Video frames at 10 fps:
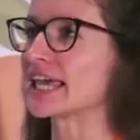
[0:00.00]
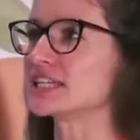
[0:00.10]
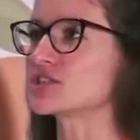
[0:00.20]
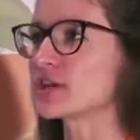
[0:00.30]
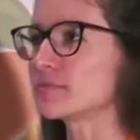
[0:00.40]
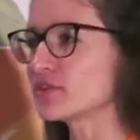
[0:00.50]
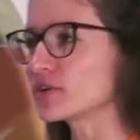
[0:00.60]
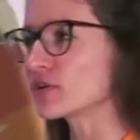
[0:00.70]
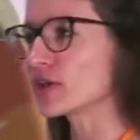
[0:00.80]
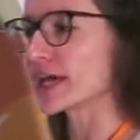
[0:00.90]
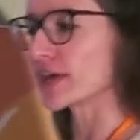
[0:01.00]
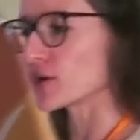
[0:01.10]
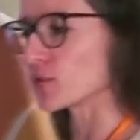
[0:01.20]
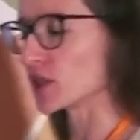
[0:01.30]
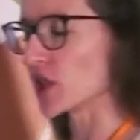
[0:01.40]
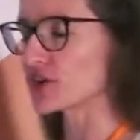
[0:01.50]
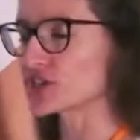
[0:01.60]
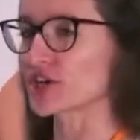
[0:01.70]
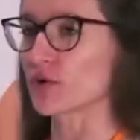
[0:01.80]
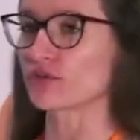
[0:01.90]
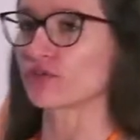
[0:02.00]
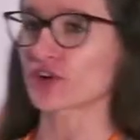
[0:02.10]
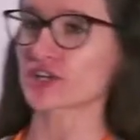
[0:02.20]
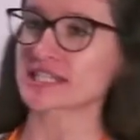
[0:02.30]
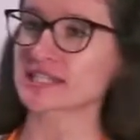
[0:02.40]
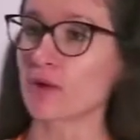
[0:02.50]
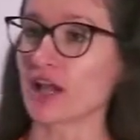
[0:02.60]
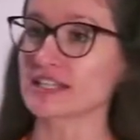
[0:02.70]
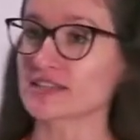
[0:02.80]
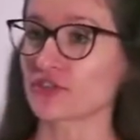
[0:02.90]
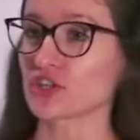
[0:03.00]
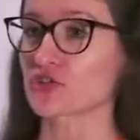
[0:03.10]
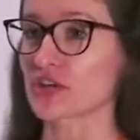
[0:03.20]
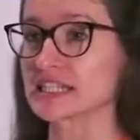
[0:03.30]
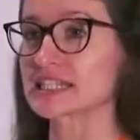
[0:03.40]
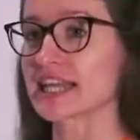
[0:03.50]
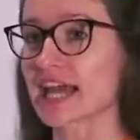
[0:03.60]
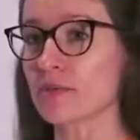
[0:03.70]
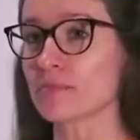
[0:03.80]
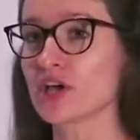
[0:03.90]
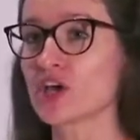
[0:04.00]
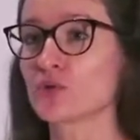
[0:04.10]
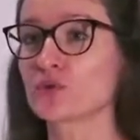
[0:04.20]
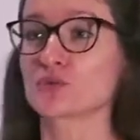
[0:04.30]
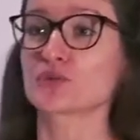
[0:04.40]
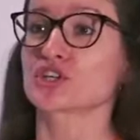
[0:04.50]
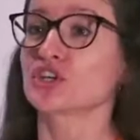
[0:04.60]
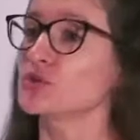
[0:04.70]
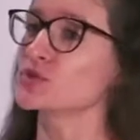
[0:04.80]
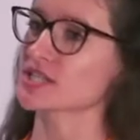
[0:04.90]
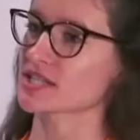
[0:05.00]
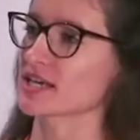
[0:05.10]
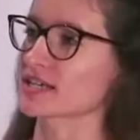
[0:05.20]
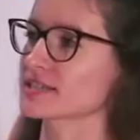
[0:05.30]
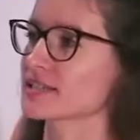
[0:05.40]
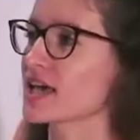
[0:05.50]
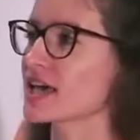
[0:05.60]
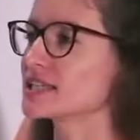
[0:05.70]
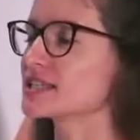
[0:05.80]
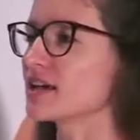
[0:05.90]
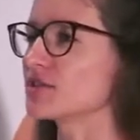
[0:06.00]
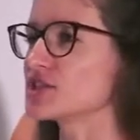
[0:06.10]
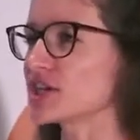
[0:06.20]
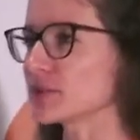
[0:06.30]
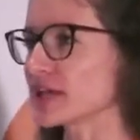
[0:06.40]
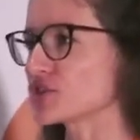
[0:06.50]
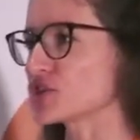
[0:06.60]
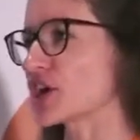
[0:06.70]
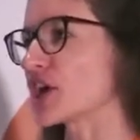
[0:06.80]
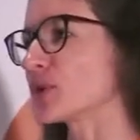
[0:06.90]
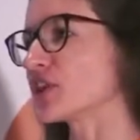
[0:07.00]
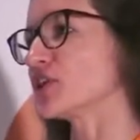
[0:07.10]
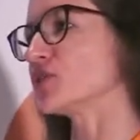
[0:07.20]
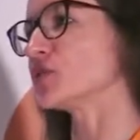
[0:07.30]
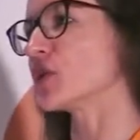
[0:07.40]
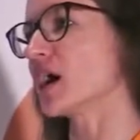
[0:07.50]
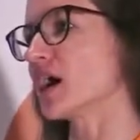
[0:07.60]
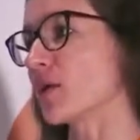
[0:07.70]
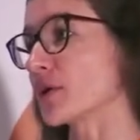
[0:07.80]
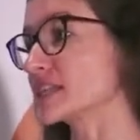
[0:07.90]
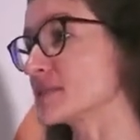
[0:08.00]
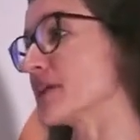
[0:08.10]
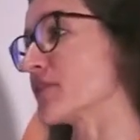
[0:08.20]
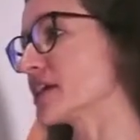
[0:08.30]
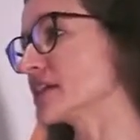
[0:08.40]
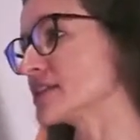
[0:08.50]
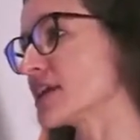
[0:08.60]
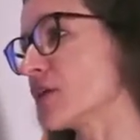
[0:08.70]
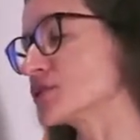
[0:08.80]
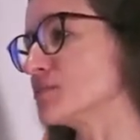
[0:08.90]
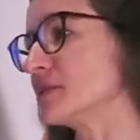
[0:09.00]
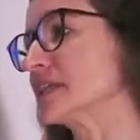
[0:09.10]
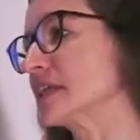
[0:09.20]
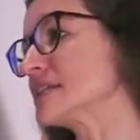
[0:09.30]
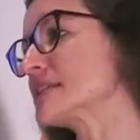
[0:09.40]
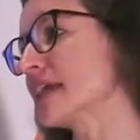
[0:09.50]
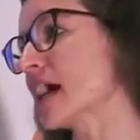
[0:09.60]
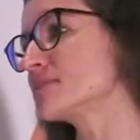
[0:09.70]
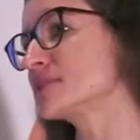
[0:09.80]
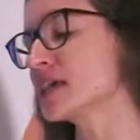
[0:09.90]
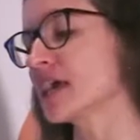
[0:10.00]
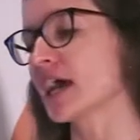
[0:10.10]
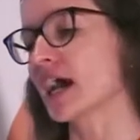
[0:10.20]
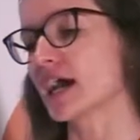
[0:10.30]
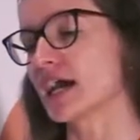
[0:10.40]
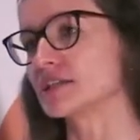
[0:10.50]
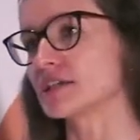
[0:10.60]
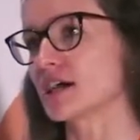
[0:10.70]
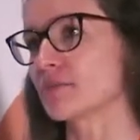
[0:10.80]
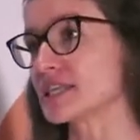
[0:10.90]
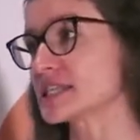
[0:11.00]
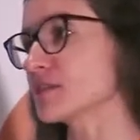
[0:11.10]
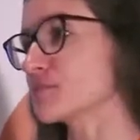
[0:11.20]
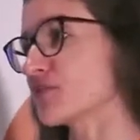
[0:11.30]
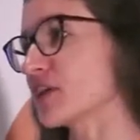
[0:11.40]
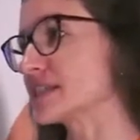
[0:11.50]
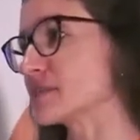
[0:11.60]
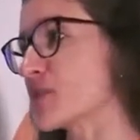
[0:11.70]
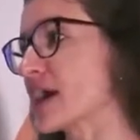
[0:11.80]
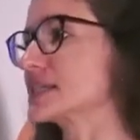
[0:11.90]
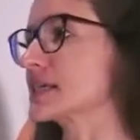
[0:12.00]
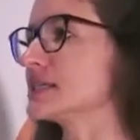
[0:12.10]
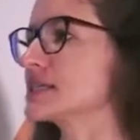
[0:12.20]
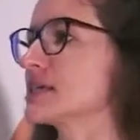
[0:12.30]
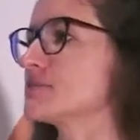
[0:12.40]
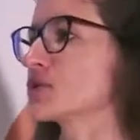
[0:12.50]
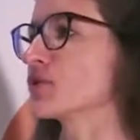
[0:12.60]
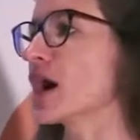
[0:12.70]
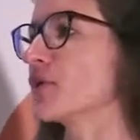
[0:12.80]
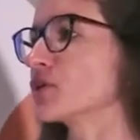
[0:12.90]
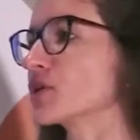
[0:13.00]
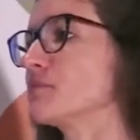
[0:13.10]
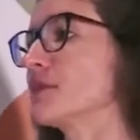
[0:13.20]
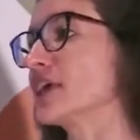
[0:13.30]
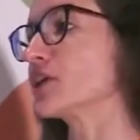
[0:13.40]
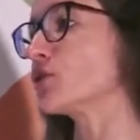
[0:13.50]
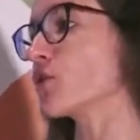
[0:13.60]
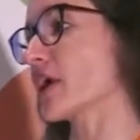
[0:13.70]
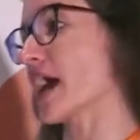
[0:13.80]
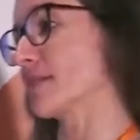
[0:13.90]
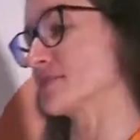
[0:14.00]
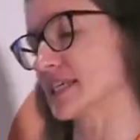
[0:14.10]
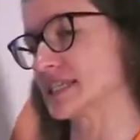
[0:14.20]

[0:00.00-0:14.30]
And right before Google I/O, we launched our first multi-feature Instant app, which was a huge success. So today we'd love to share with you our experience and how to build an Instant apps and basically provide some practical tips on how you can make your apps